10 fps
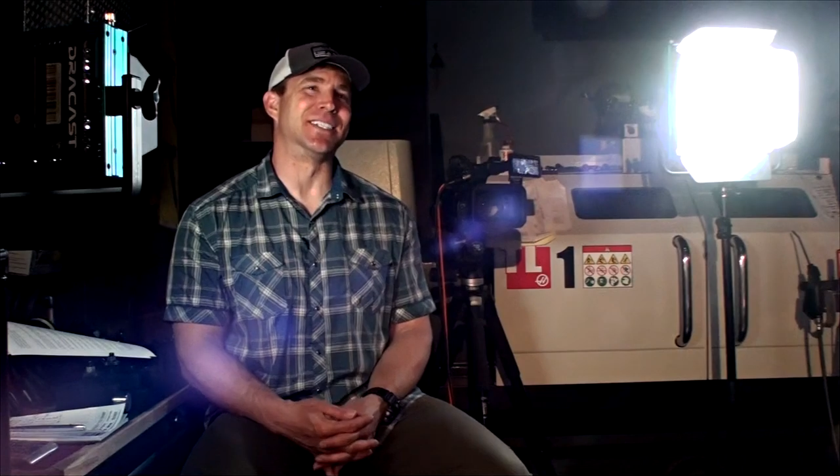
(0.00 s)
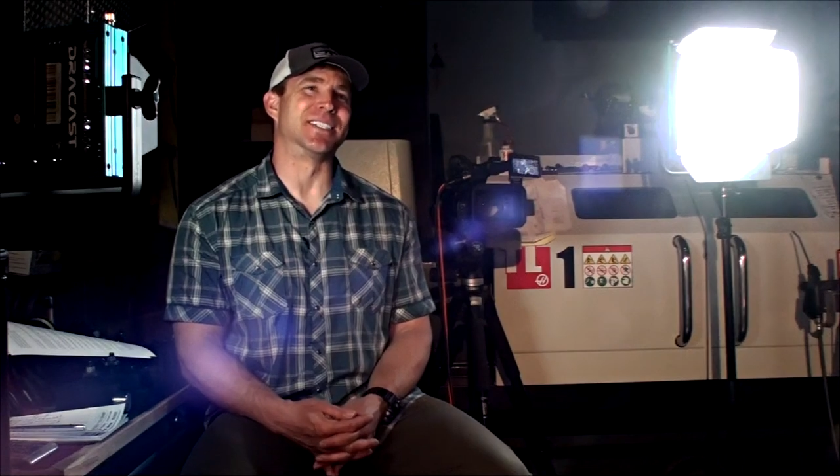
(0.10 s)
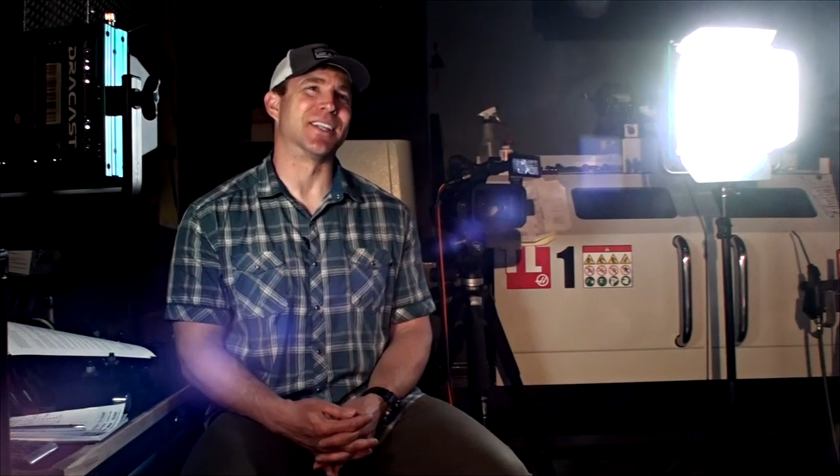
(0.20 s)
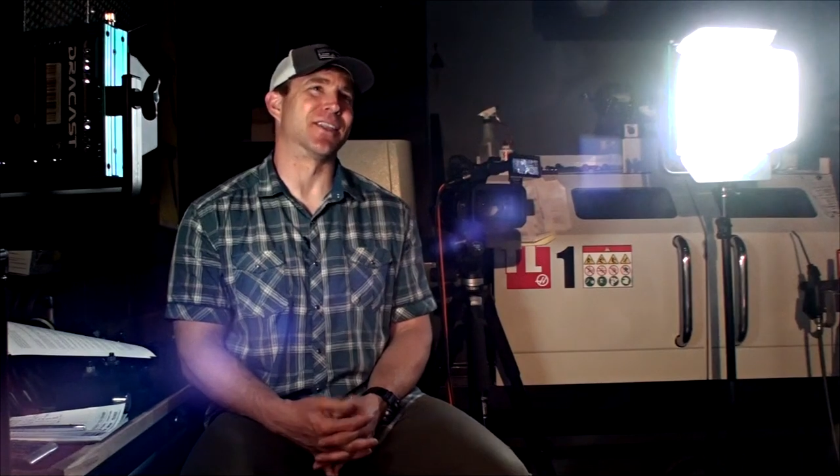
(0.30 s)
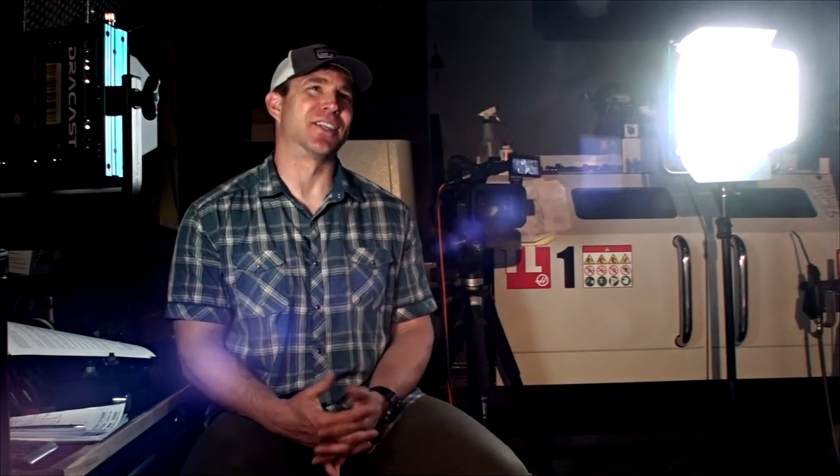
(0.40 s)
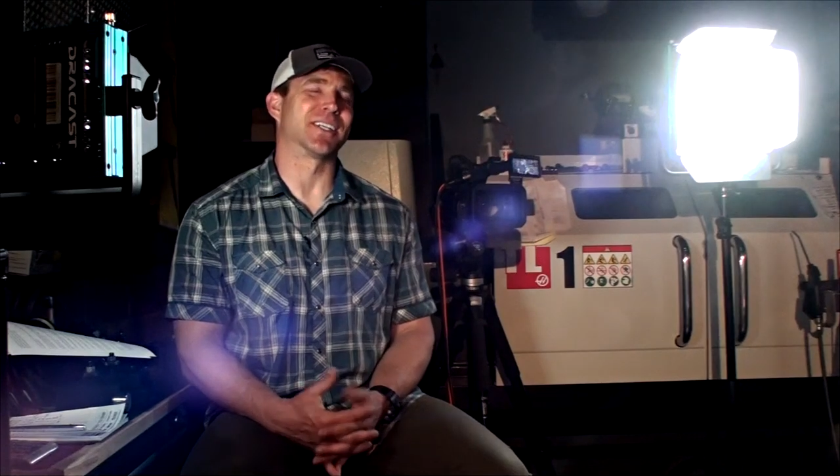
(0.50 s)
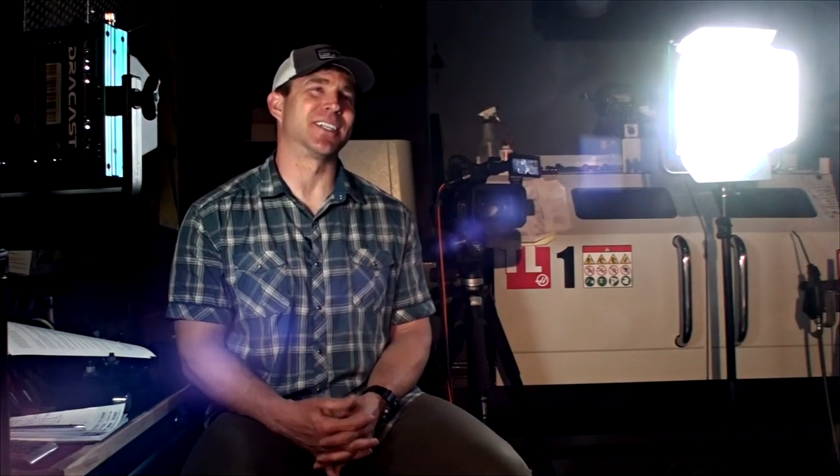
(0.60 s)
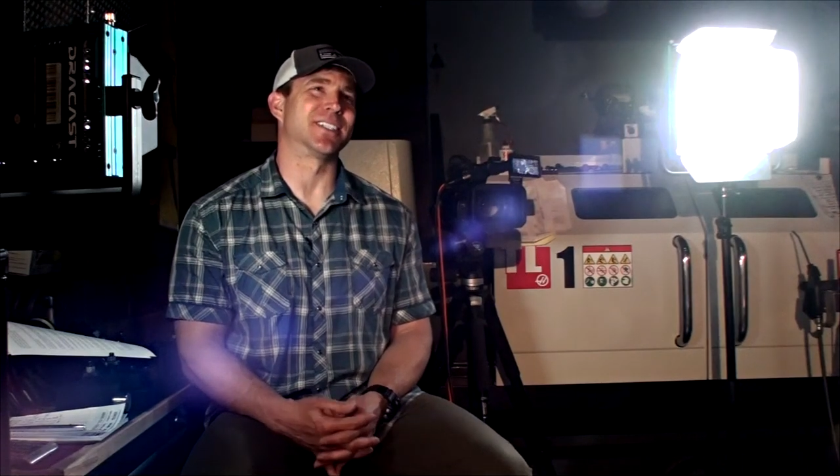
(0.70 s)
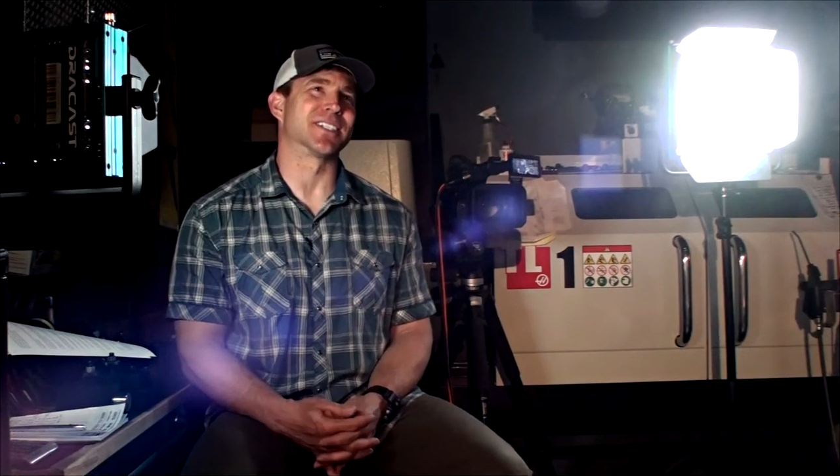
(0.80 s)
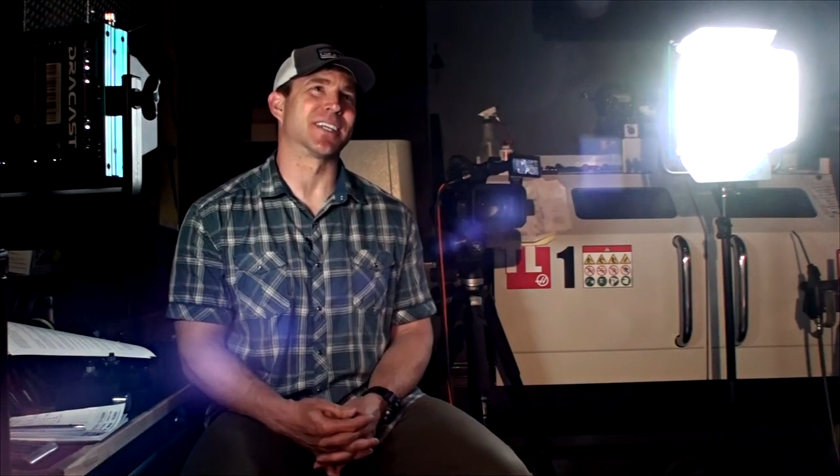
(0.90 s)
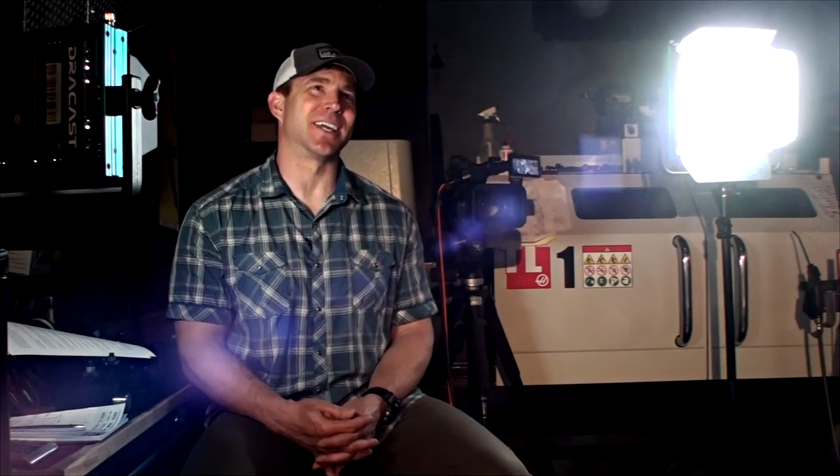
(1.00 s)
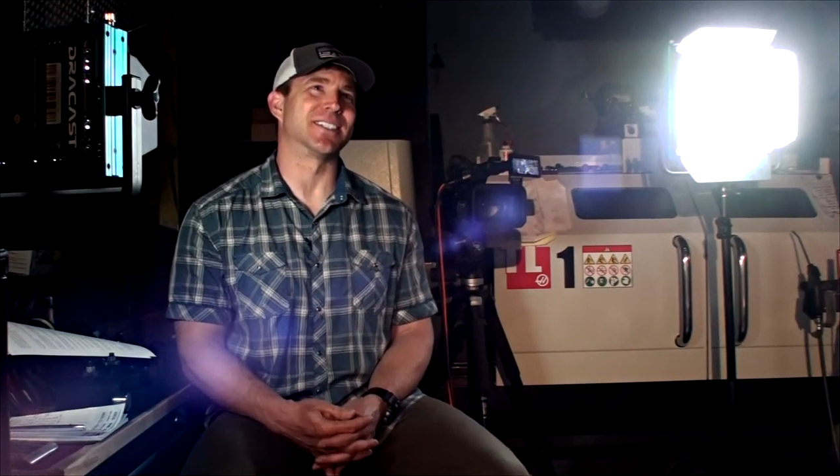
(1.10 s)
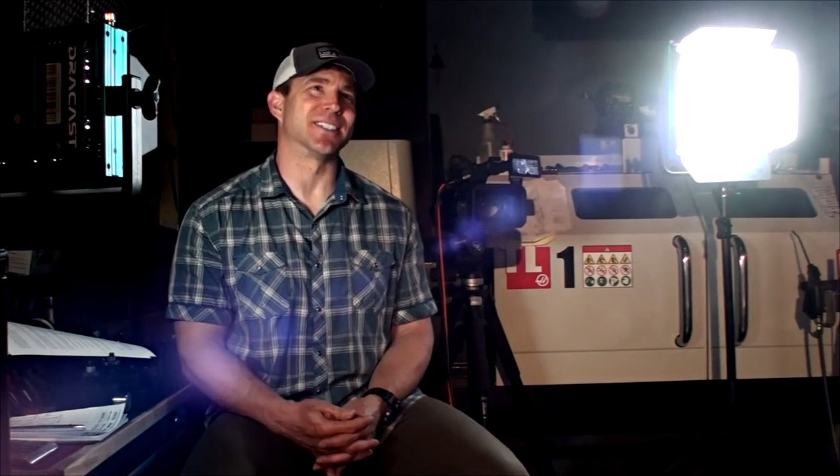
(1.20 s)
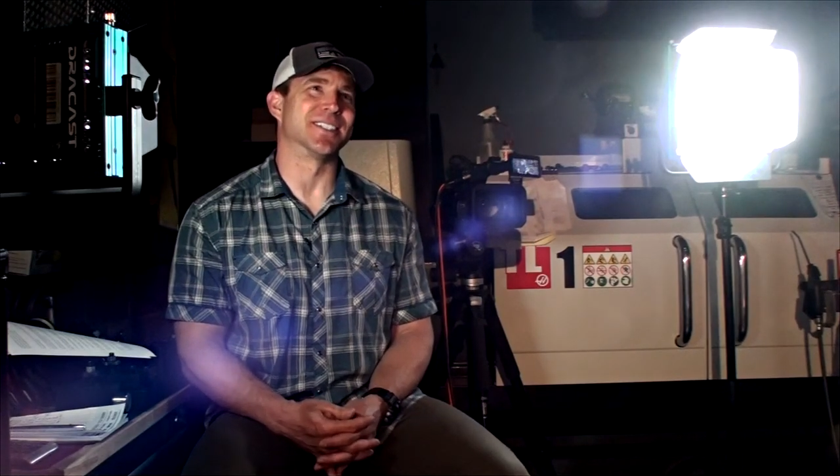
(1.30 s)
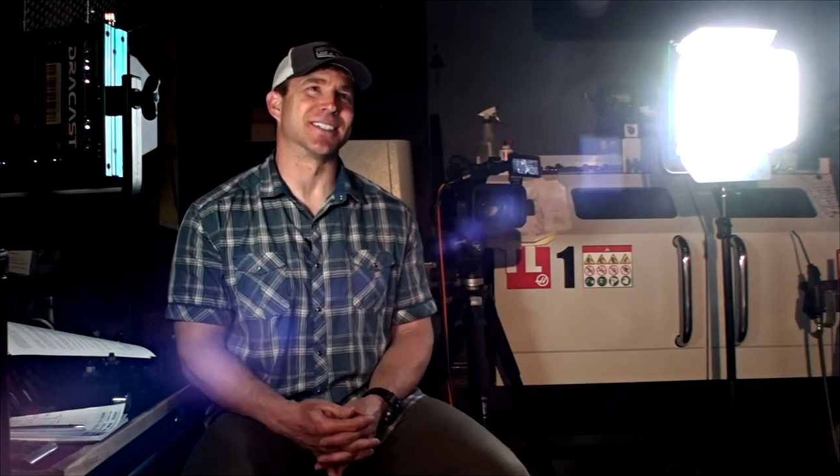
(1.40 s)
thicknesses of
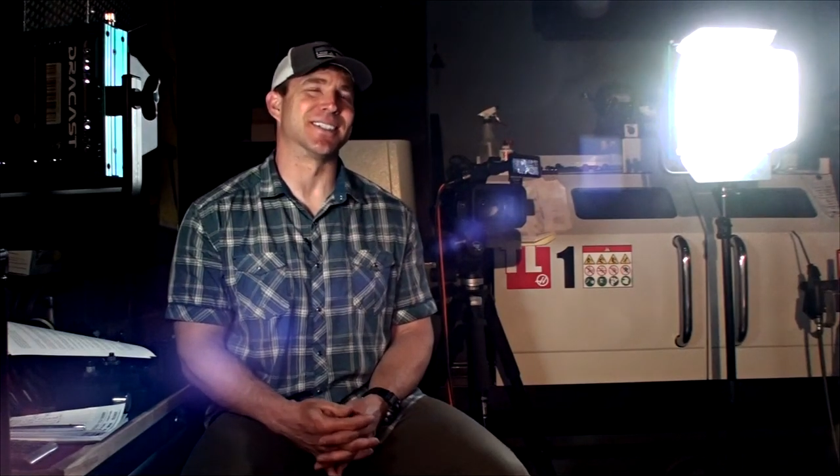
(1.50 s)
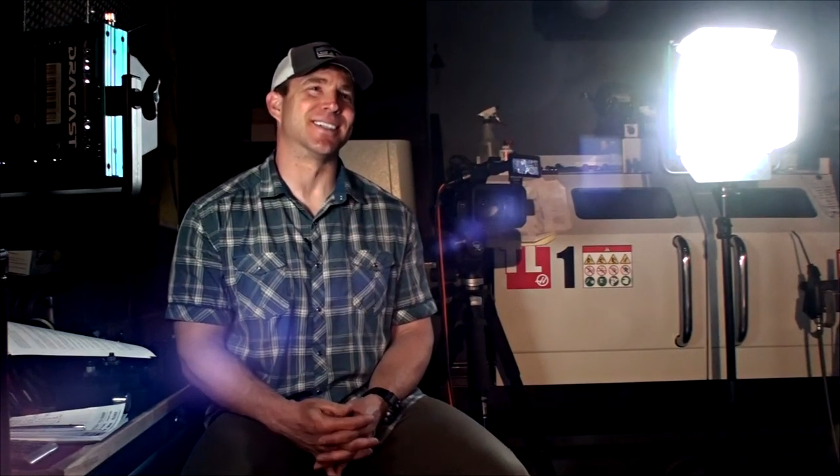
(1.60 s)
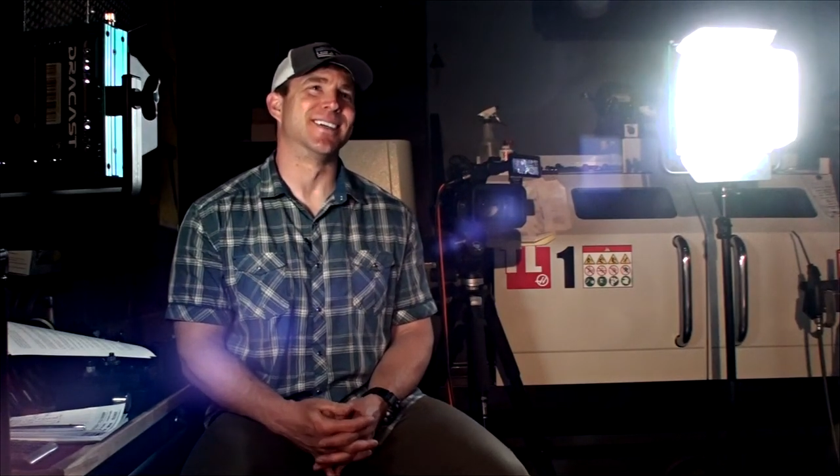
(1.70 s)
cases and